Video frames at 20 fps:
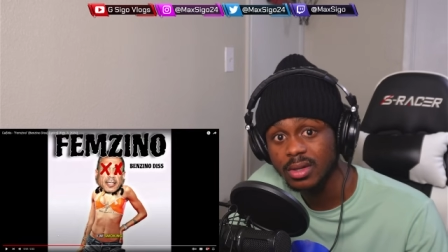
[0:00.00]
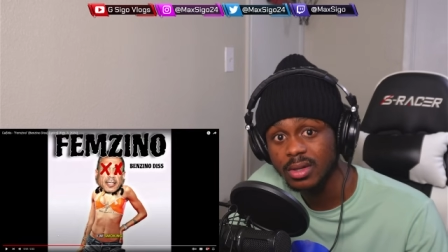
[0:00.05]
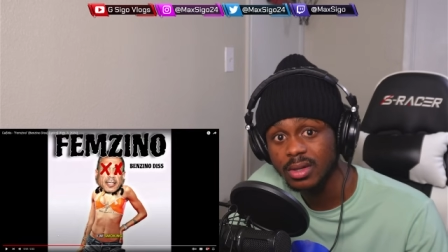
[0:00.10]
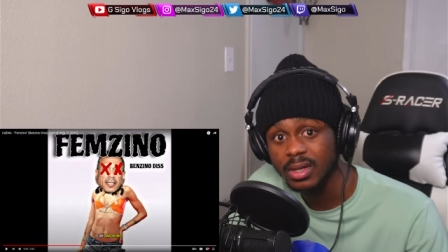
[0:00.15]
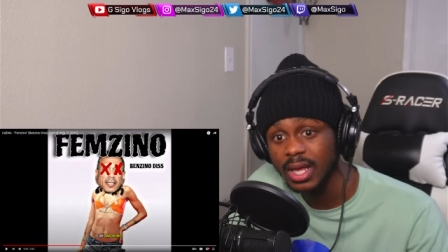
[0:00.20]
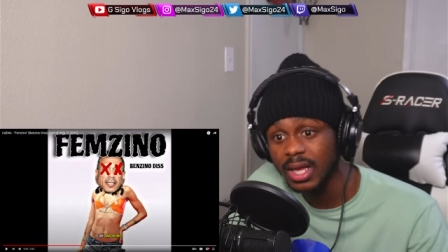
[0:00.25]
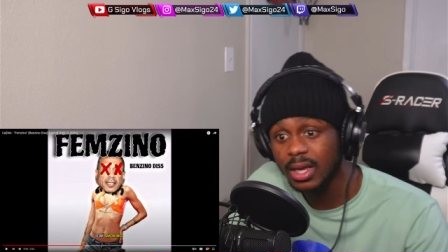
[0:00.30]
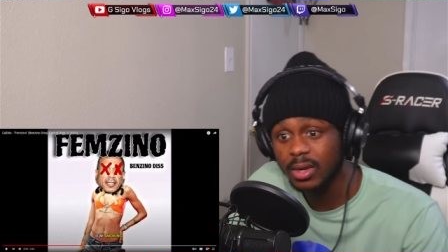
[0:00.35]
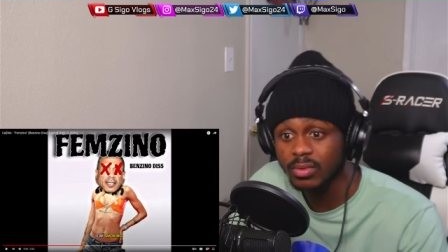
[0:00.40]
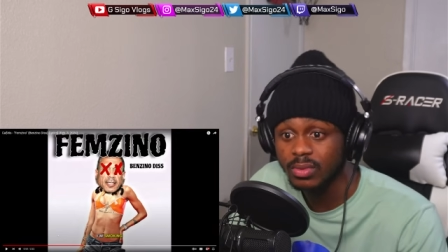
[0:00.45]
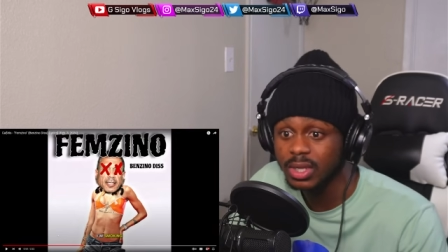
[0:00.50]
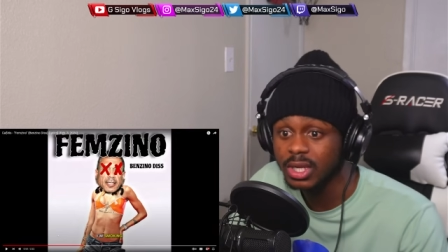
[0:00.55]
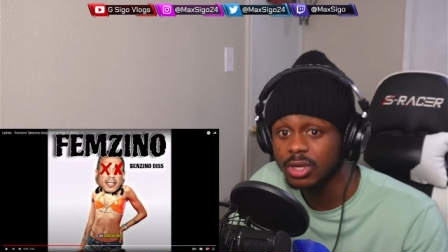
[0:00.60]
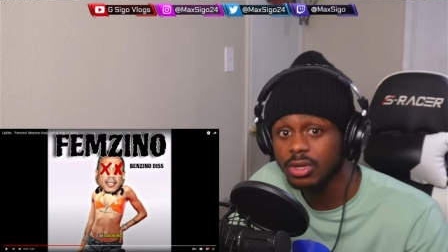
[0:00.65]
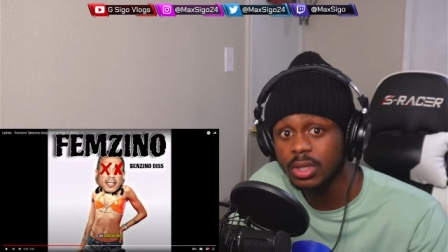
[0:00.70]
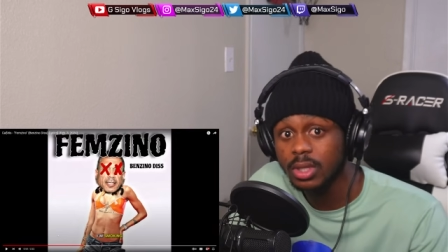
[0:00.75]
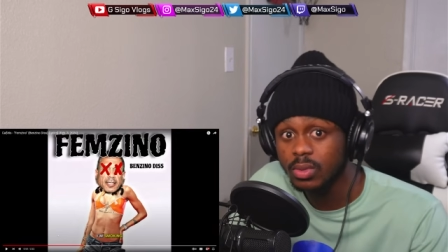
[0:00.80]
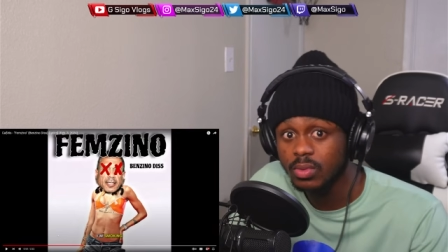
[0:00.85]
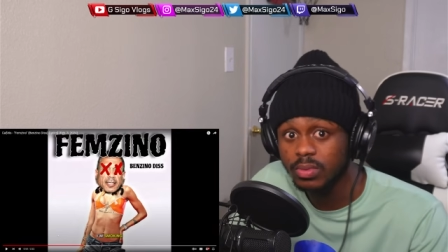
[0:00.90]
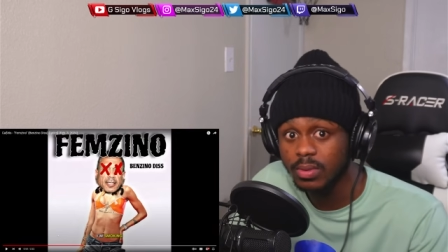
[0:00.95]
They could
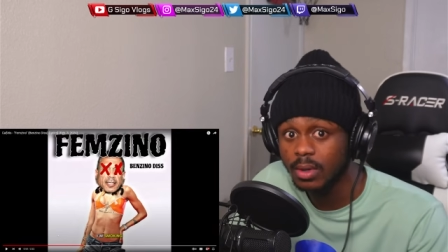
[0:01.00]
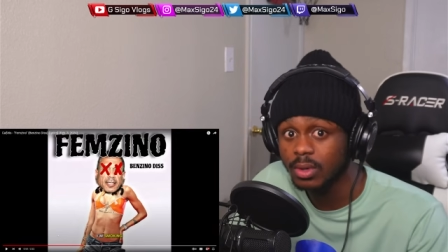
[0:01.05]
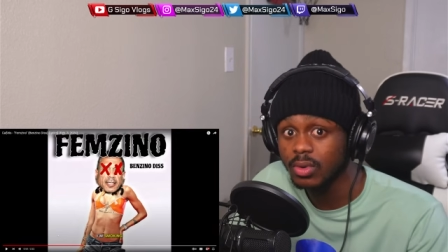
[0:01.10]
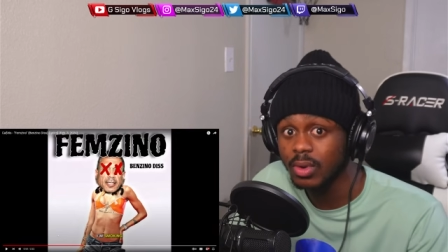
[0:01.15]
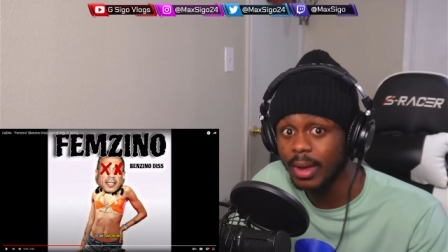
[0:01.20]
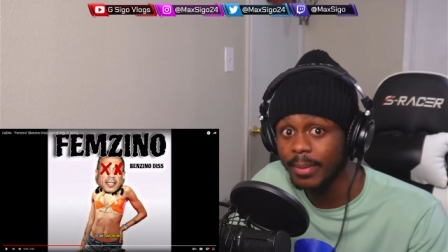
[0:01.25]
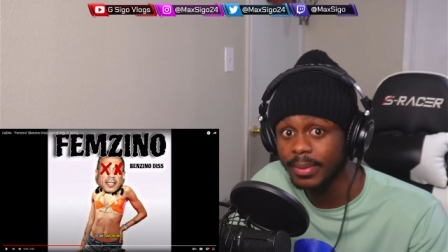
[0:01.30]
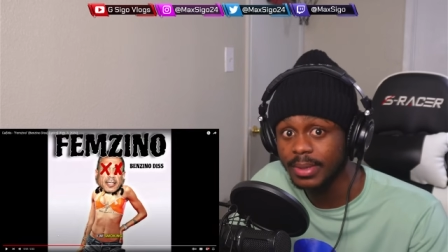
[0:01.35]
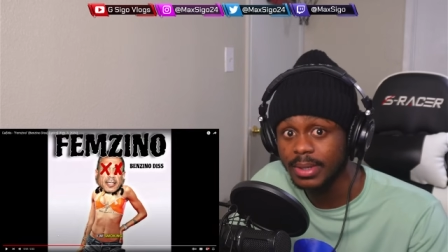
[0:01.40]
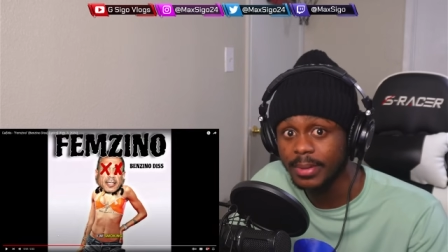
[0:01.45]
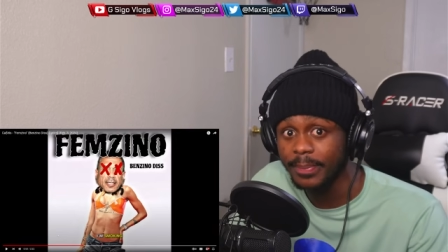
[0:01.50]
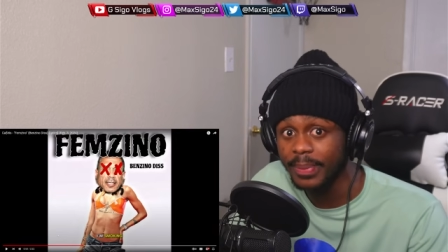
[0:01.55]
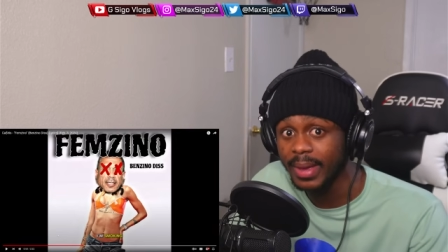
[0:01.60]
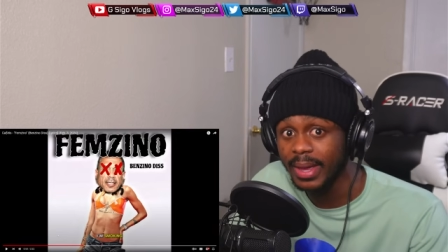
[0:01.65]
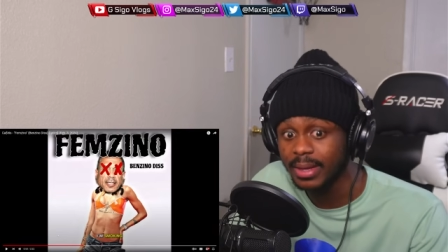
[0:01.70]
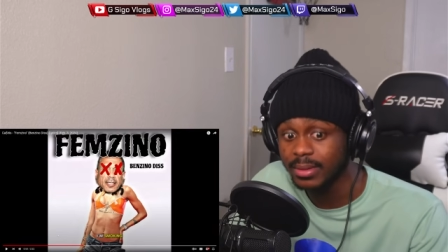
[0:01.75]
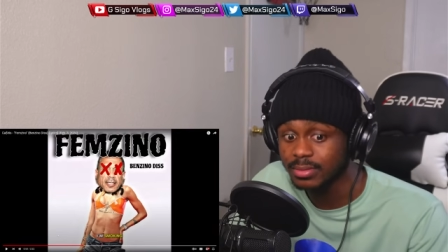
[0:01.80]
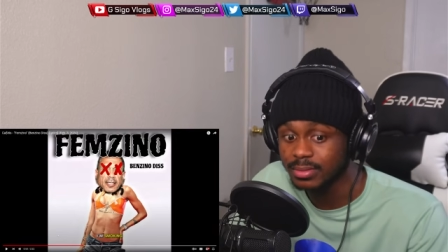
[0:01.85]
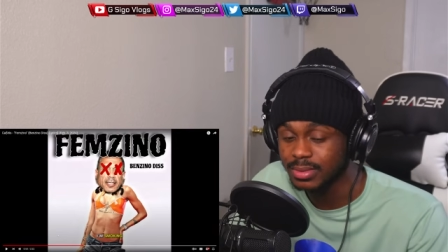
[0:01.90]
literally roll you up in your pack.